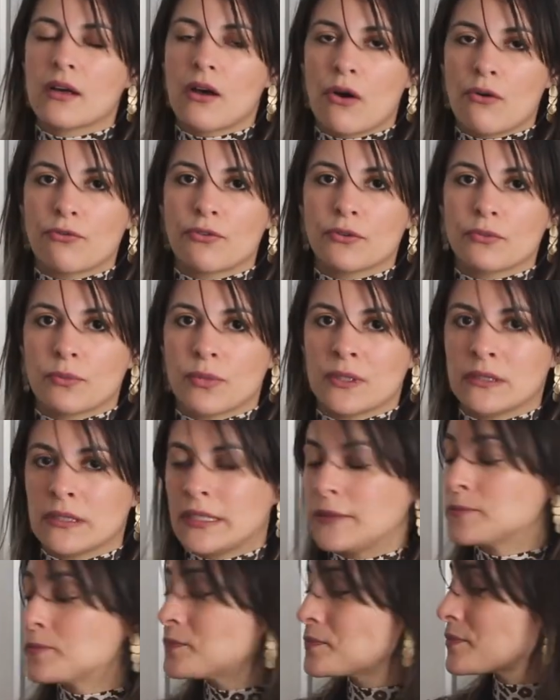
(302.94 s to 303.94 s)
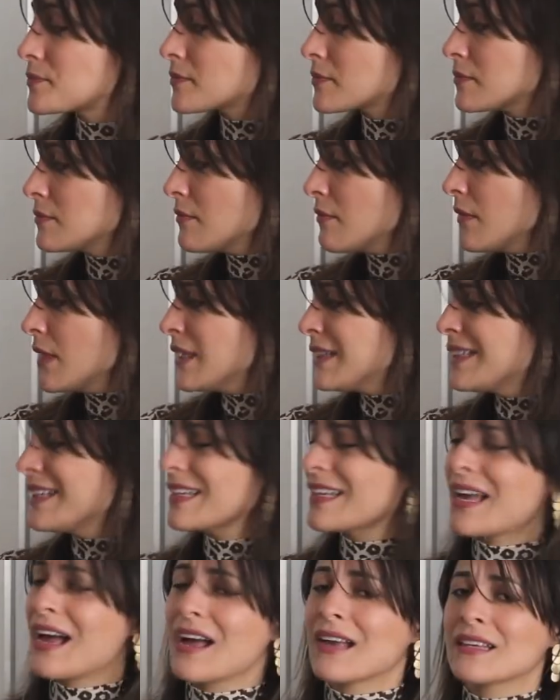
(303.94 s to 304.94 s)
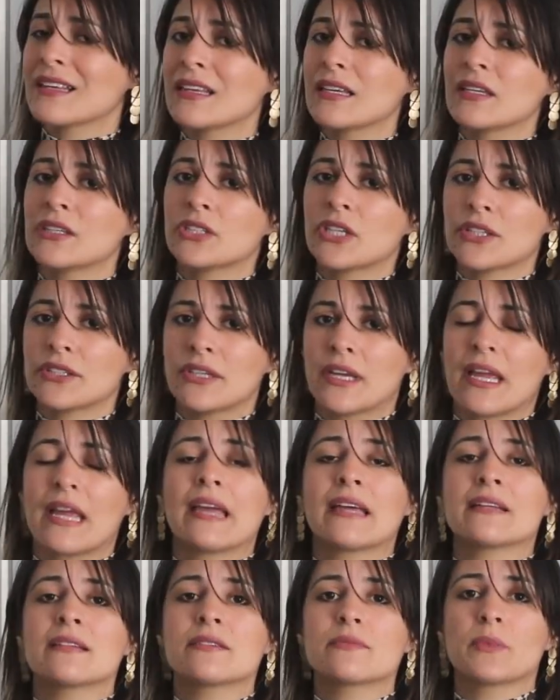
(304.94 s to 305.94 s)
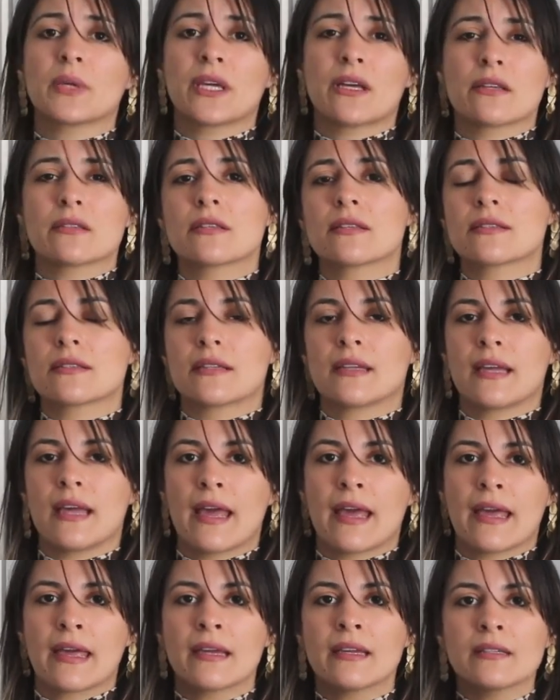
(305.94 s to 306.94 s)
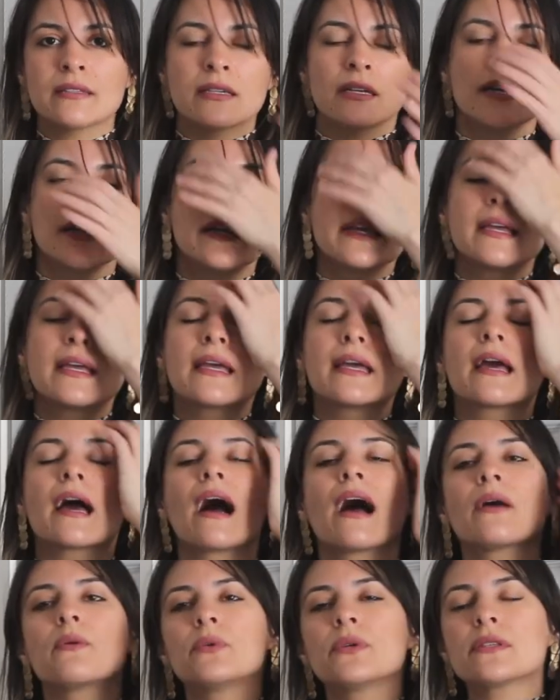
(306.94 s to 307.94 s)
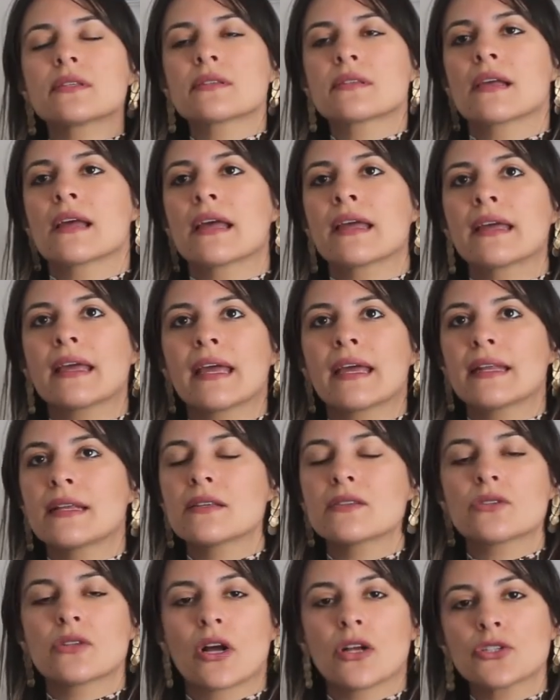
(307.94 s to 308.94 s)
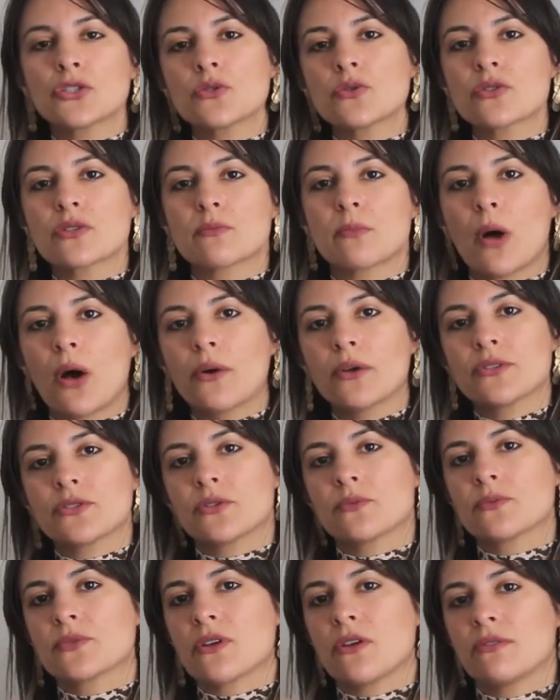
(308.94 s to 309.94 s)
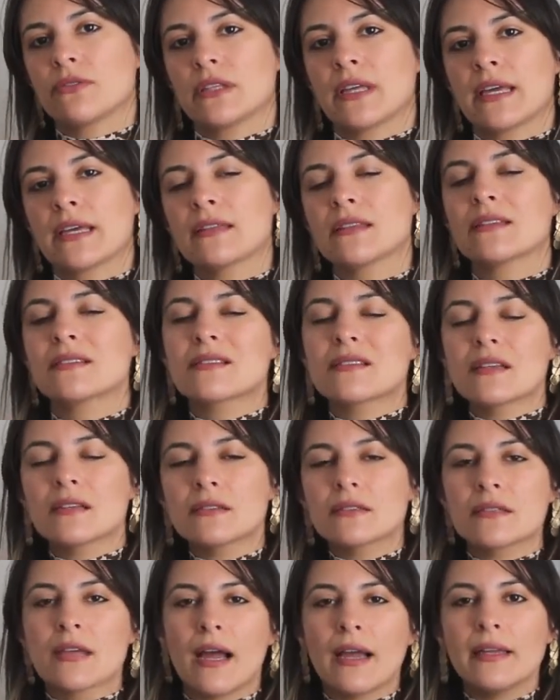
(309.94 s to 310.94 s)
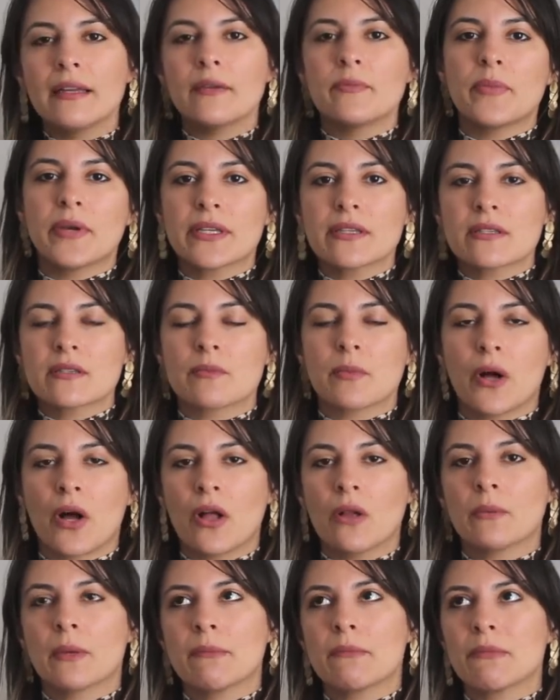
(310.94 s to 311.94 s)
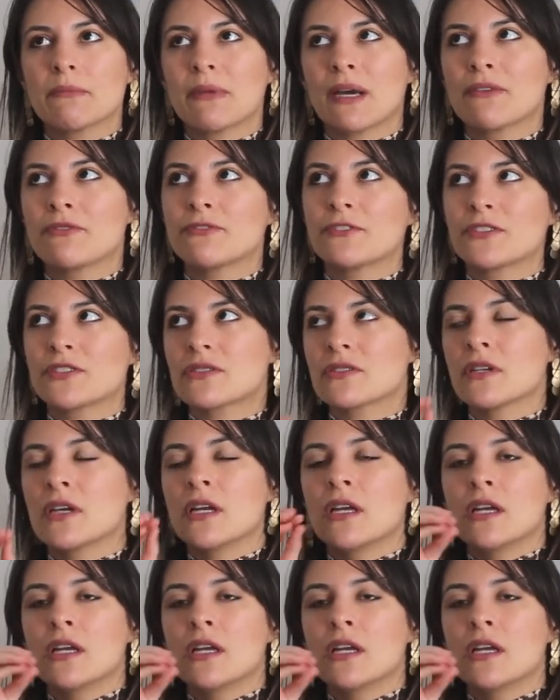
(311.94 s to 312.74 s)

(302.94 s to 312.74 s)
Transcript: comfortably. The khaki, on the other hand, because it's the 8, I would say it is not too small in terms of length. It's a tiny bit small. Maybe my foot